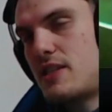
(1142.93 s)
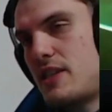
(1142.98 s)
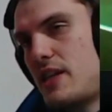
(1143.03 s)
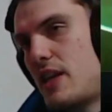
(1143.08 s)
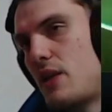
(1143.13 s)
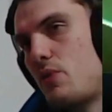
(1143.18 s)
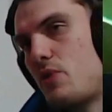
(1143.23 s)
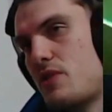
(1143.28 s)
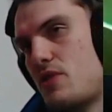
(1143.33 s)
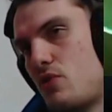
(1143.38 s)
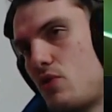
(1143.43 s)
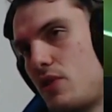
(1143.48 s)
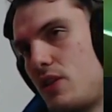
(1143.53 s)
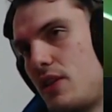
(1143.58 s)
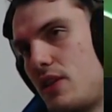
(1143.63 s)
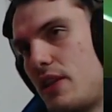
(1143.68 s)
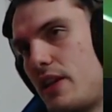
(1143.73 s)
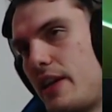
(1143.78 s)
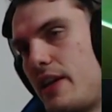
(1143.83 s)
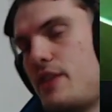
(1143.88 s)
Senna was not
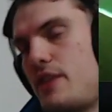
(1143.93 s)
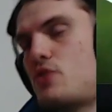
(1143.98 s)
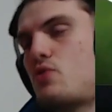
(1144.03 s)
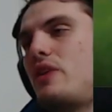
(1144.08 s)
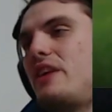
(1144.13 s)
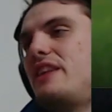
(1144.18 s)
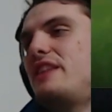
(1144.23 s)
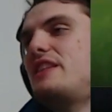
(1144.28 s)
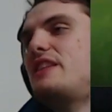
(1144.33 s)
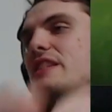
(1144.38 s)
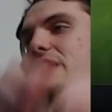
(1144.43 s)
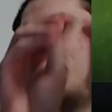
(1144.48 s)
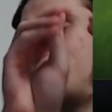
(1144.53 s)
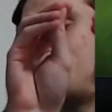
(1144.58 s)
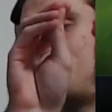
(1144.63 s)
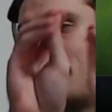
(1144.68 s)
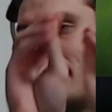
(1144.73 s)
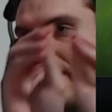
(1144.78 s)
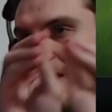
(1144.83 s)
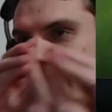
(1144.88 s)
in the lane. So in this
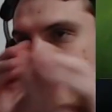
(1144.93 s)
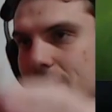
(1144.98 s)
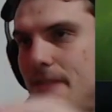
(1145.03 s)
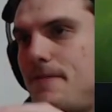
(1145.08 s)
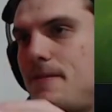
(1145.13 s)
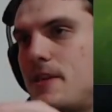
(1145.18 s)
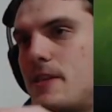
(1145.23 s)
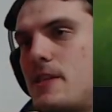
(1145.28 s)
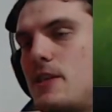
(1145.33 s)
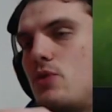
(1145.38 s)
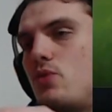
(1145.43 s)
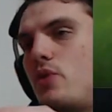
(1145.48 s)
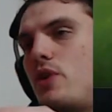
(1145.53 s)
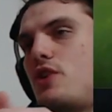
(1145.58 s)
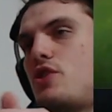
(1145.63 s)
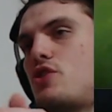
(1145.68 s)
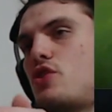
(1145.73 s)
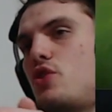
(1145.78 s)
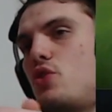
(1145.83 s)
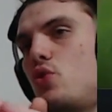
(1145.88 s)
specific
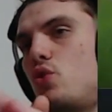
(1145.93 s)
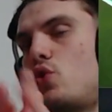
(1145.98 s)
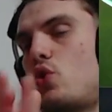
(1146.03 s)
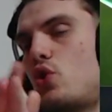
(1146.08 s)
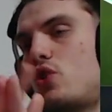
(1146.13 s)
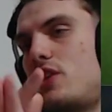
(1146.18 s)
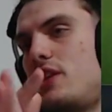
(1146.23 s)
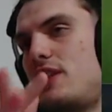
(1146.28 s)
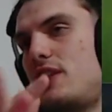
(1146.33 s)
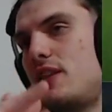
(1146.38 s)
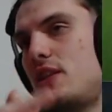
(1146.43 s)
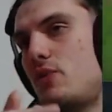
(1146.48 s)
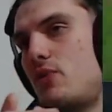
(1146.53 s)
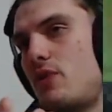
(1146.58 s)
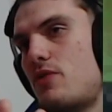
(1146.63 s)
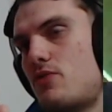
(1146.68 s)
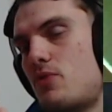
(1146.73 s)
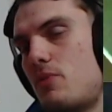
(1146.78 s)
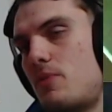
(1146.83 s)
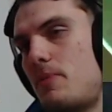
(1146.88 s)
situation, you not hitting the
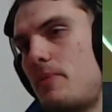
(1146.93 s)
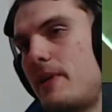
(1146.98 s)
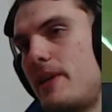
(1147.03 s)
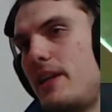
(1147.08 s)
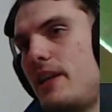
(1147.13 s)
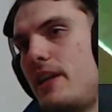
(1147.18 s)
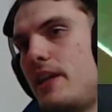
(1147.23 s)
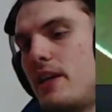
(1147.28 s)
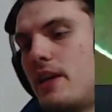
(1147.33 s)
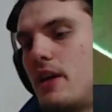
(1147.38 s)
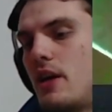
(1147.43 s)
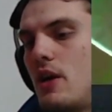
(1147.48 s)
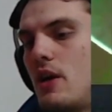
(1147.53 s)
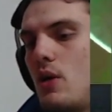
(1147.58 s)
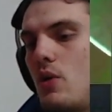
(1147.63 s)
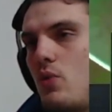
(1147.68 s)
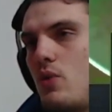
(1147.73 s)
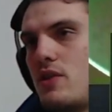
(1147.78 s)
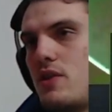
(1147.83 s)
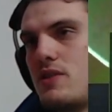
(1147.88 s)
waves from the beginning
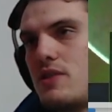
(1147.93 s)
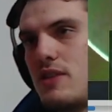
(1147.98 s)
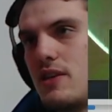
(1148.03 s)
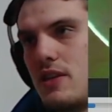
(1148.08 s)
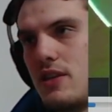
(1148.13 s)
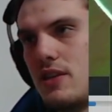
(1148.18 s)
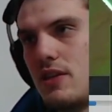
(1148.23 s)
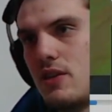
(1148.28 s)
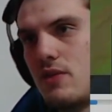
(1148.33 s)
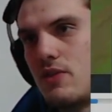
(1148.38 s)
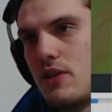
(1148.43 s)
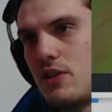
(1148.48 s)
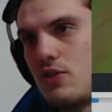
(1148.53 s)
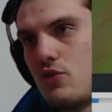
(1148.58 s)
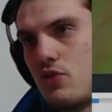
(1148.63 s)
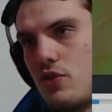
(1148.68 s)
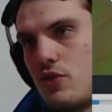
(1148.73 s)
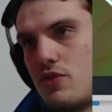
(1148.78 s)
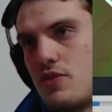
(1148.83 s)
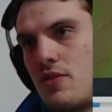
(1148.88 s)
was the, the right
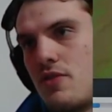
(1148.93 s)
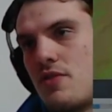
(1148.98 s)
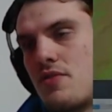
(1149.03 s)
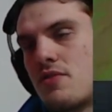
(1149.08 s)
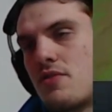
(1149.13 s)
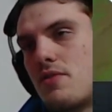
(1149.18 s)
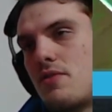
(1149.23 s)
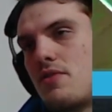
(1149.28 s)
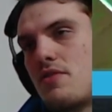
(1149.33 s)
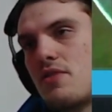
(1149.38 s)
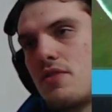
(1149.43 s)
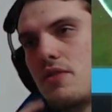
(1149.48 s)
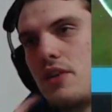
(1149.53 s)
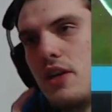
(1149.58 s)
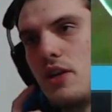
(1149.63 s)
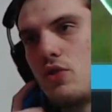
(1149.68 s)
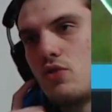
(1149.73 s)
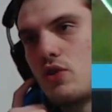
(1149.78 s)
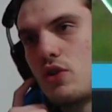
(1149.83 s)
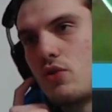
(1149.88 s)
choice. Then
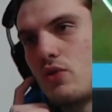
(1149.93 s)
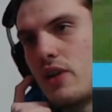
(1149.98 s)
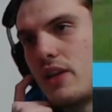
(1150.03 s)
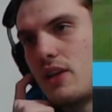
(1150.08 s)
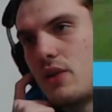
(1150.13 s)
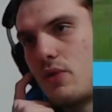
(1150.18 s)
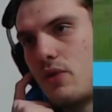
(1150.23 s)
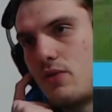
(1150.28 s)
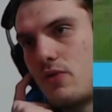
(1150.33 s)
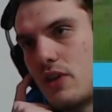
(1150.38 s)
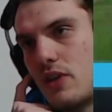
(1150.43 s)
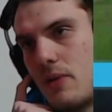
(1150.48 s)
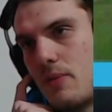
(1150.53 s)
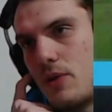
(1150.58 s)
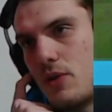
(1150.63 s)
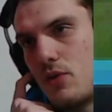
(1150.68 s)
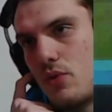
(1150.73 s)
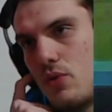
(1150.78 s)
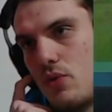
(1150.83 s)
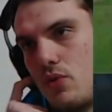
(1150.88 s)
yeah. you try to let the wave to come
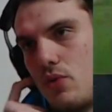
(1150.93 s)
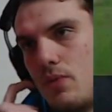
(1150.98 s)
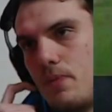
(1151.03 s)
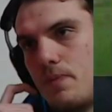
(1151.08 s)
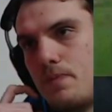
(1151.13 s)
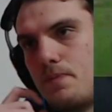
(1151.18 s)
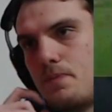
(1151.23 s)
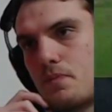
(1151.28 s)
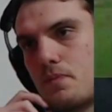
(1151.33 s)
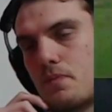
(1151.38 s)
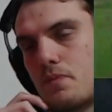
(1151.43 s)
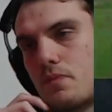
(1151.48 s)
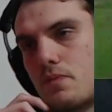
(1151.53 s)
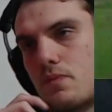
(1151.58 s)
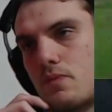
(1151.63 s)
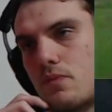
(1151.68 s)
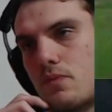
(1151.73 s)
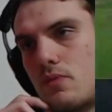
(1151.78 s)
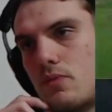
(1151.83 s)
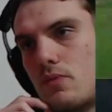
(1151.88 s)
into you.
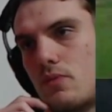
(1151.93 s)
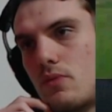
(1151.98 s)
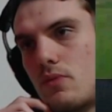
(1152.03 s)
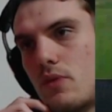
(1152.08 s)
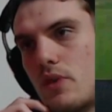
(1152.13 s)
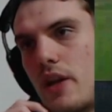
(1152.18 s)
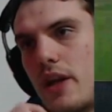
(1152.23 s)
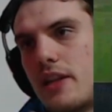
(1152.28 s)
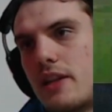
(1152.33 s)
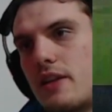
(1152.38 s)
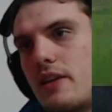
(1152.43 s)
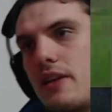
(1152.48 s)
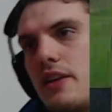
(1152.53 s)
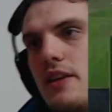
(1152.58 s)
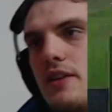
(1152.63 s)
Like the,